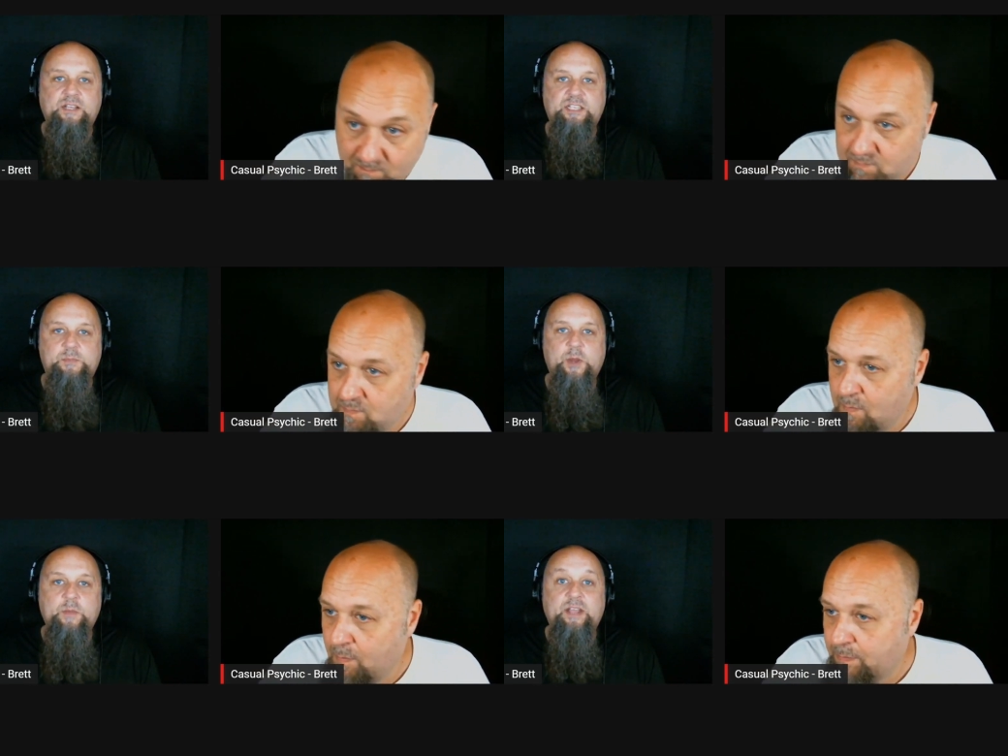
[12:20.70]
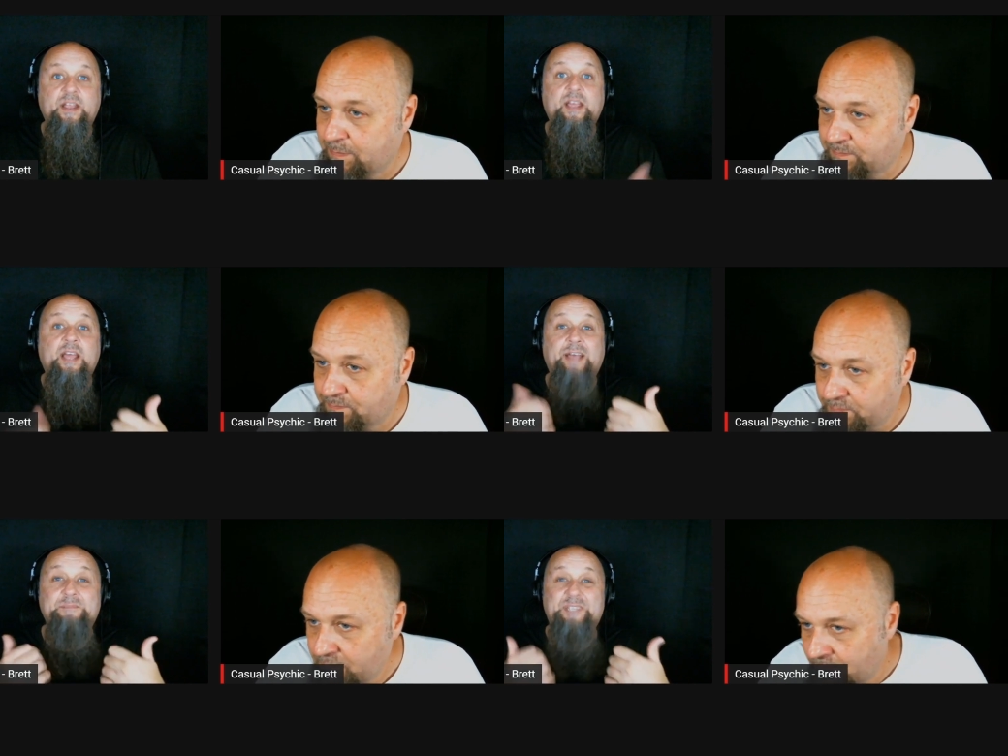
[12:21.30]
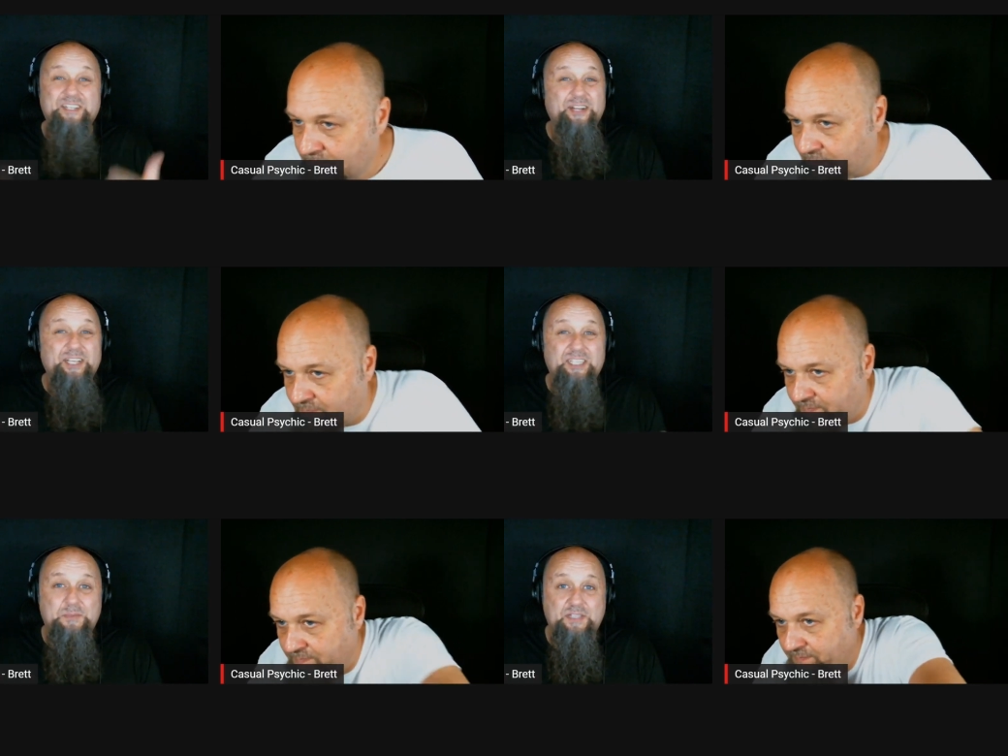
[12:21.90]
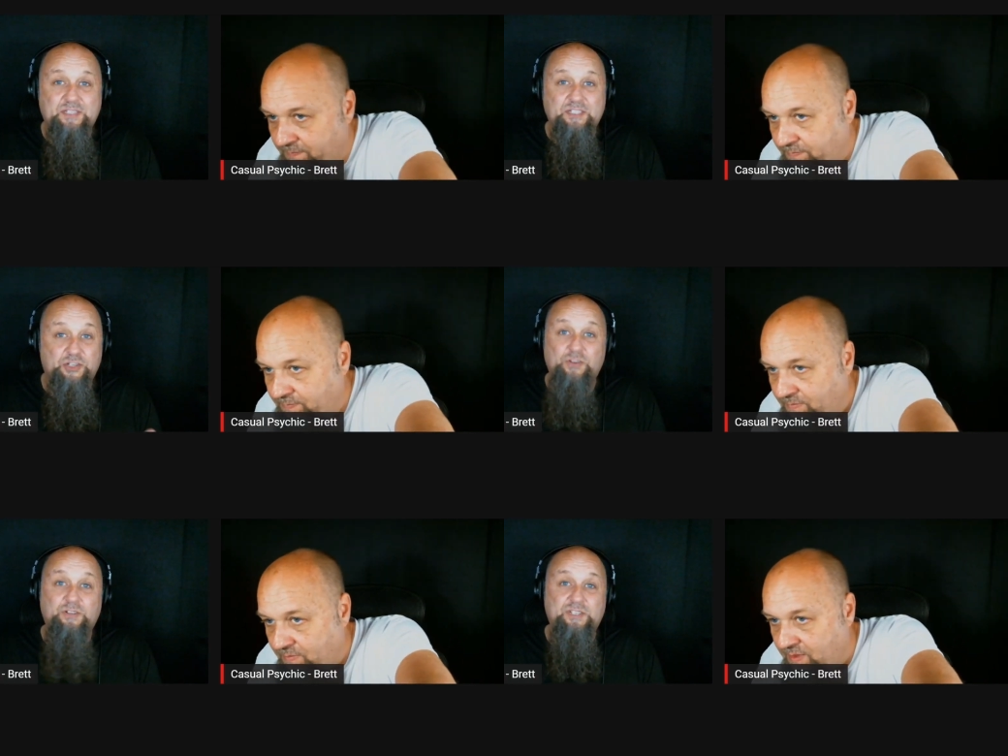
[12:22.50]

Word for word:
Speaker 1: experiment. I'm serious about the journal